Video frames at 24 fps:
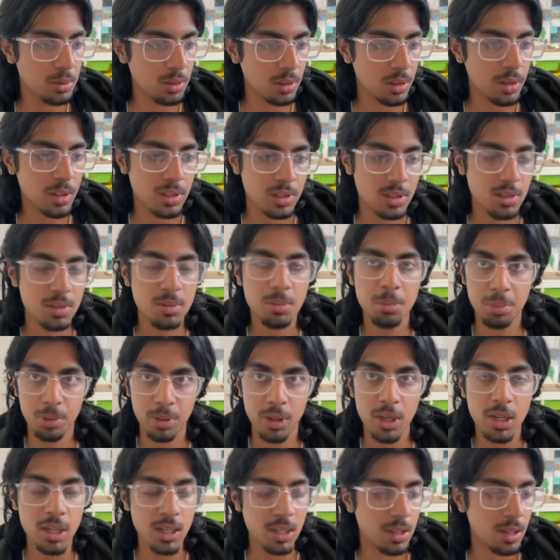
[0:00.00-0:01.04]
looks
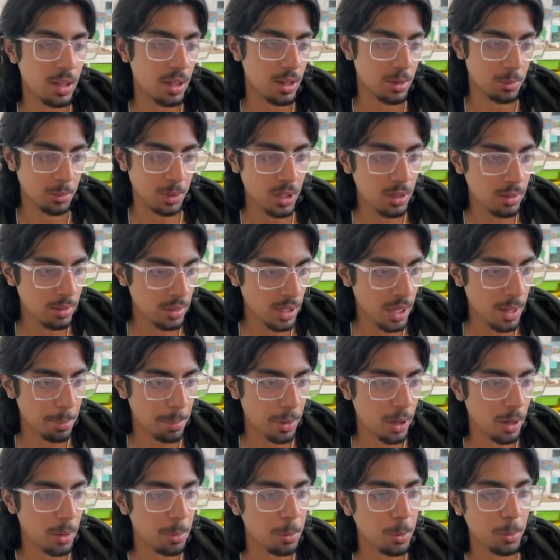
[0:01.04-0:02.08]
pretty good, and we don't get
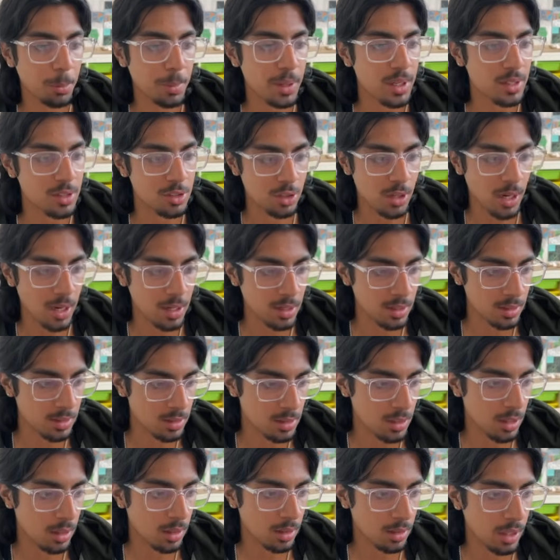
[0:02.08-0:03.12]
purple based dragons
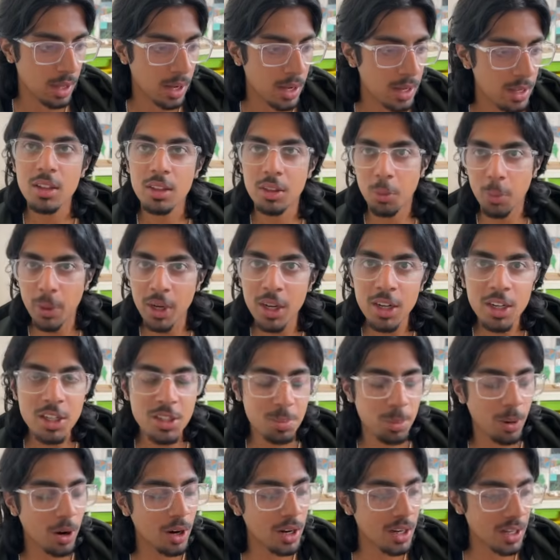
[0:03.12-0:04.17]
a lot. The
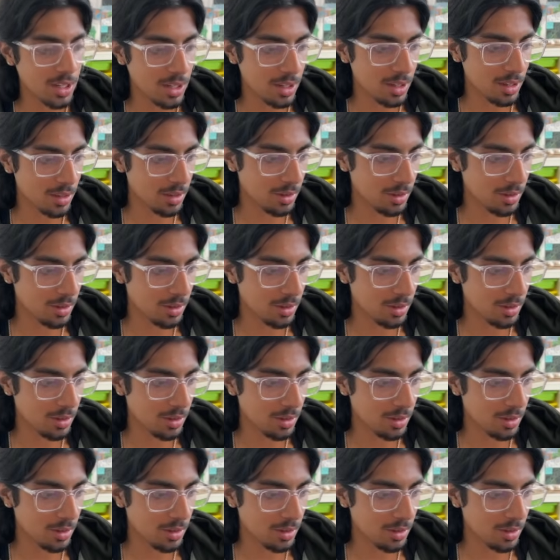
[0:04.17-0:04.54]
weirdest part here,